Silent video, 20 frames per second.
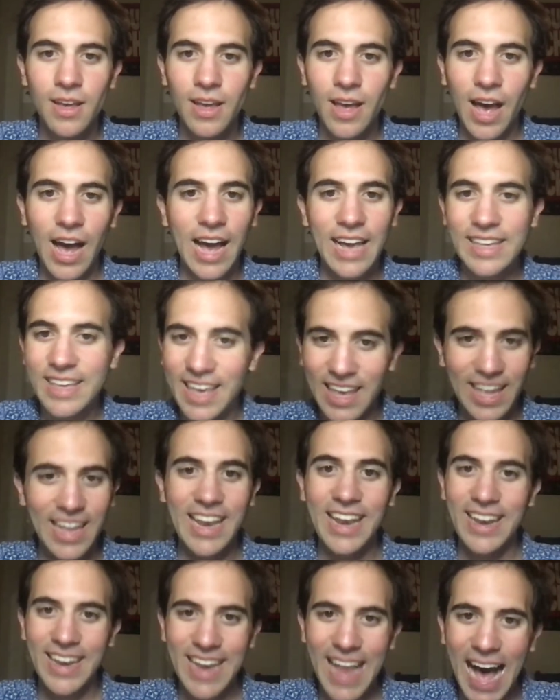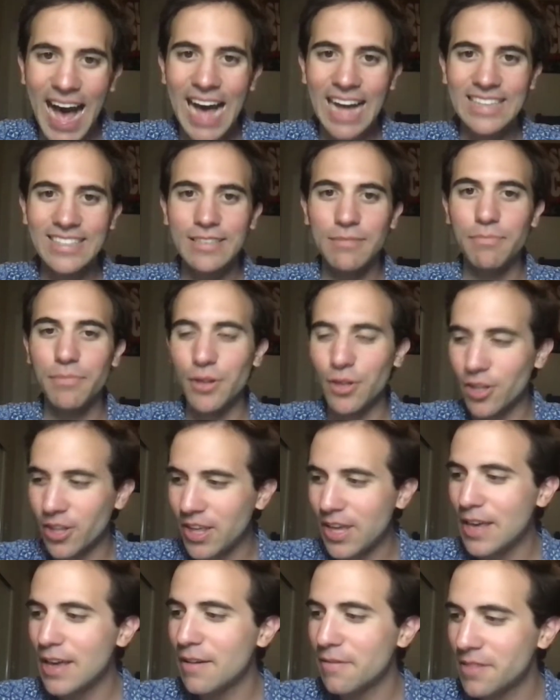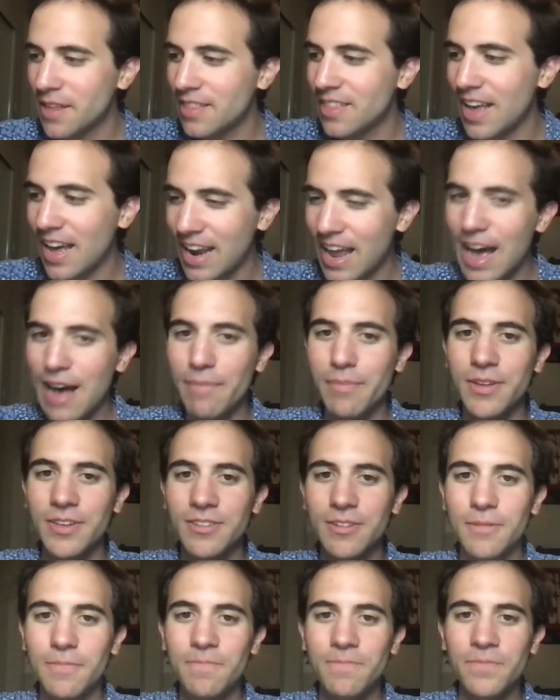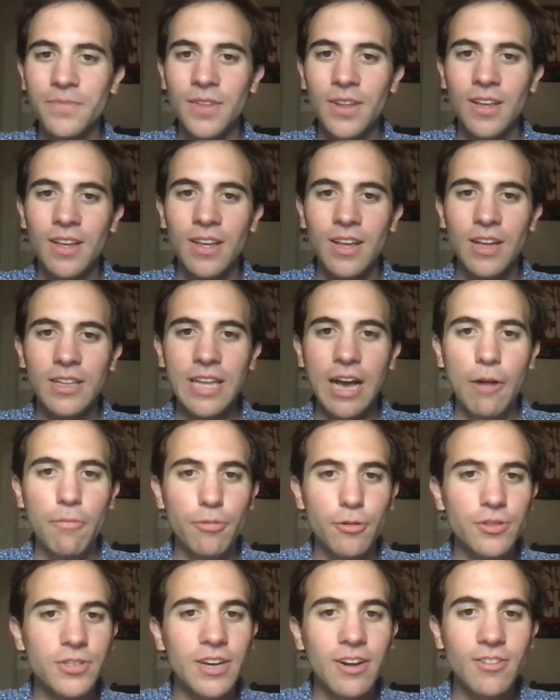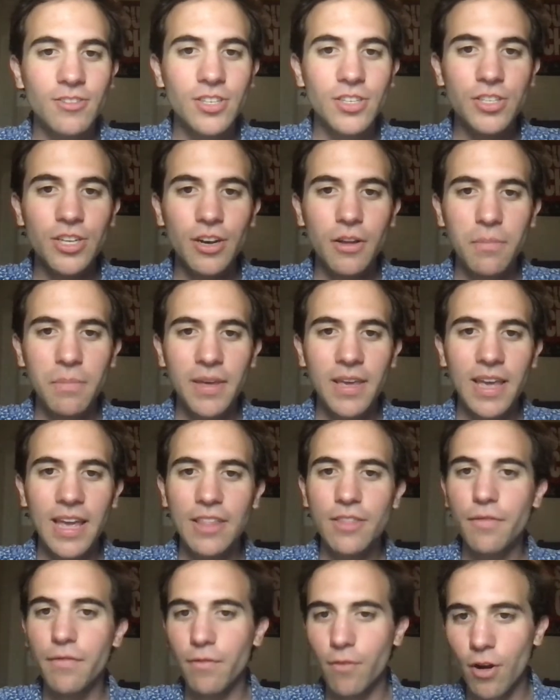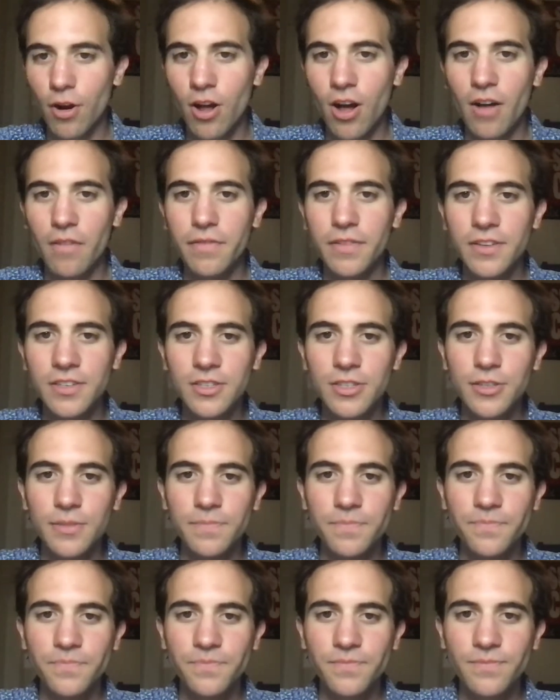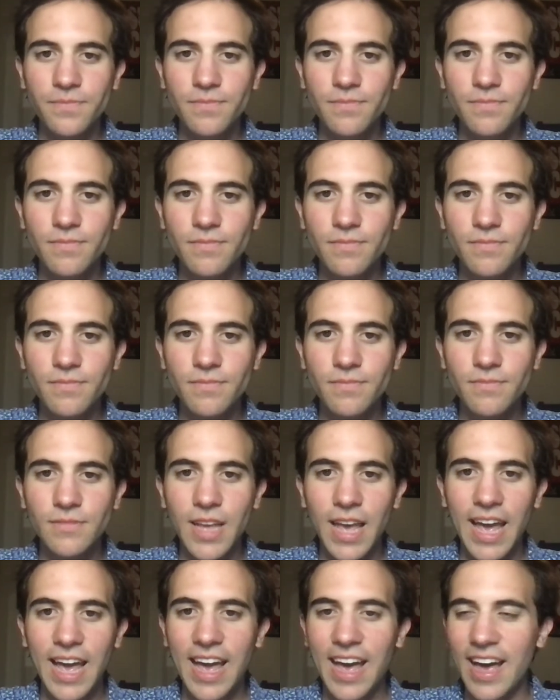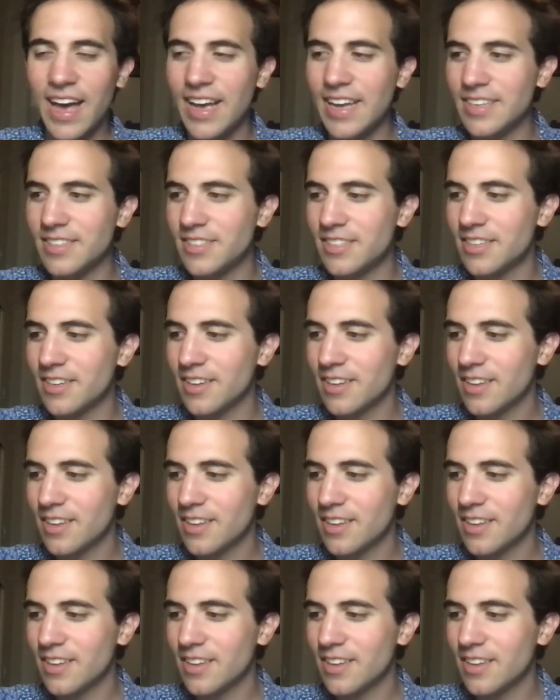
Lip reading: I cannot believe that happened. Now, Bruce Arians is going to be in the front office, and